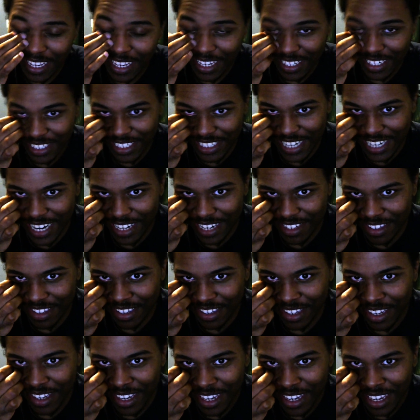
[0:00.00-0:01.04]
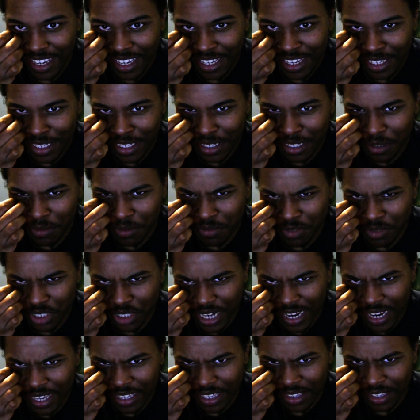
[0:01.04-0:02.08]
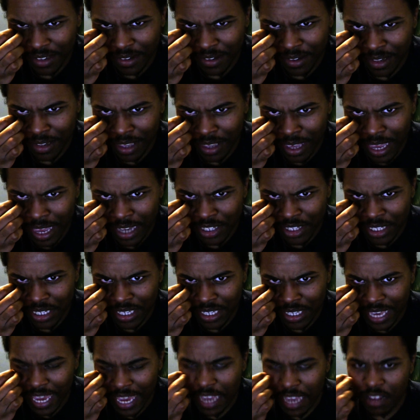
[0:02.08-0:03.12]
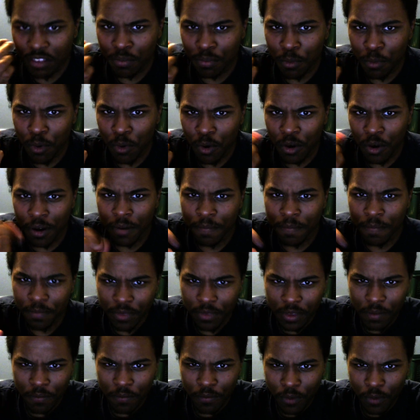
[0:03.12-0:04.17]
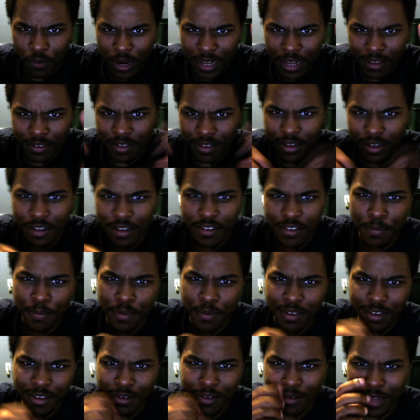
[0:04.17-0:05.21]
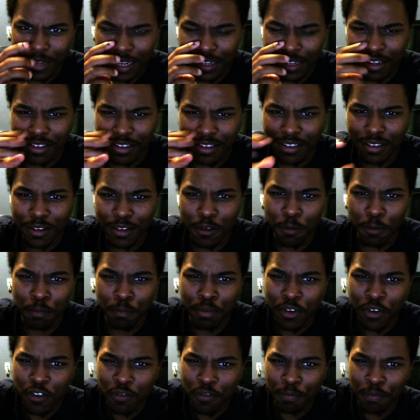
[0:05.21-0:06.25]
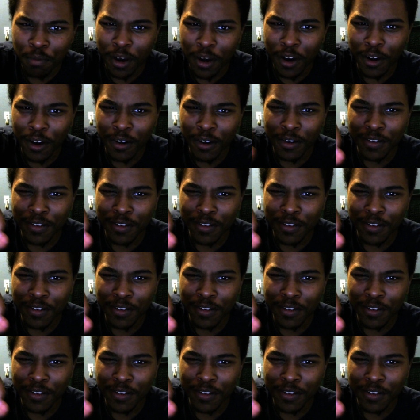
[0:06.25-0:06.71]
Jack, Jack actually gains more friends in this episode. Like this little poof ball.